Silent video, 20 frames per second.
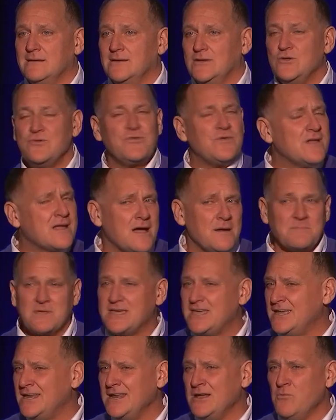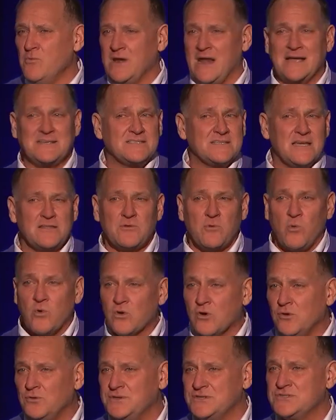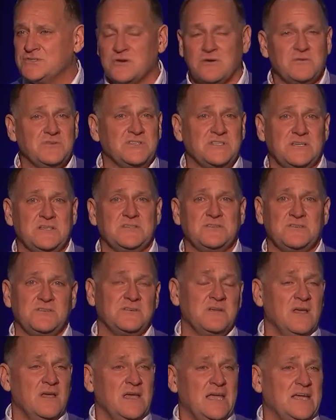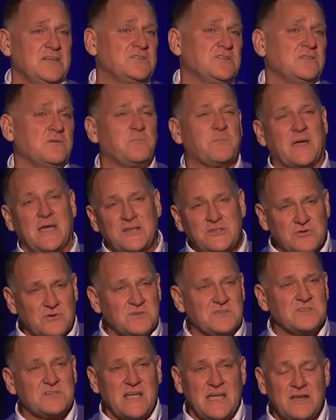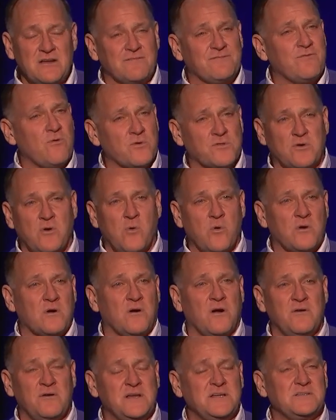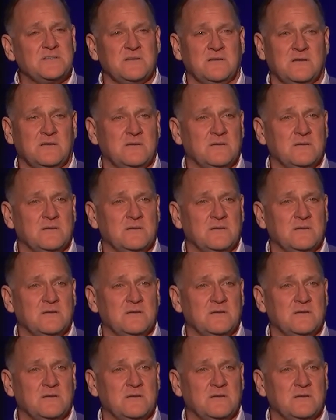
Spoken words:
You think I'm kidding when I say the world has turned Jesus into the patron saint of fourth quarter earnings?